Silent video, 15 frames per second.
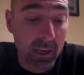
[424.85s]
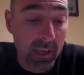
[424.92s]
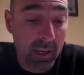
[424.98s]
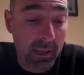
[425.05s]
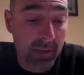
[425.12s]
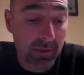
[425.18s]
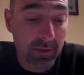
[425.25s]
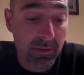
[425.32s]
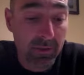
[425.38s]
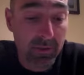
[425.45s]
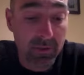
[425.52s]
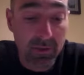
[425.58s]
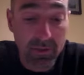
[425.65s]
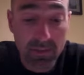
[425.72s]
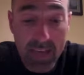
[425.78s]

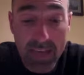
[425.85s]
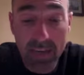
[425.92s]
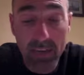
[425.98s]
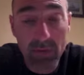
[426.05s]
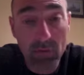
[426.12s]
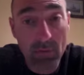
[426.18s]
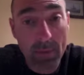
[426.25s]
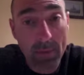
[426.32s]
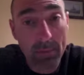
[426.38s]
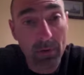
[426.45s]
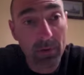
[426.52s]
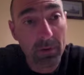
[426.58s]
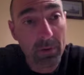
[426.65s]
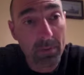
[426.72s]
It's the Senate. Remember,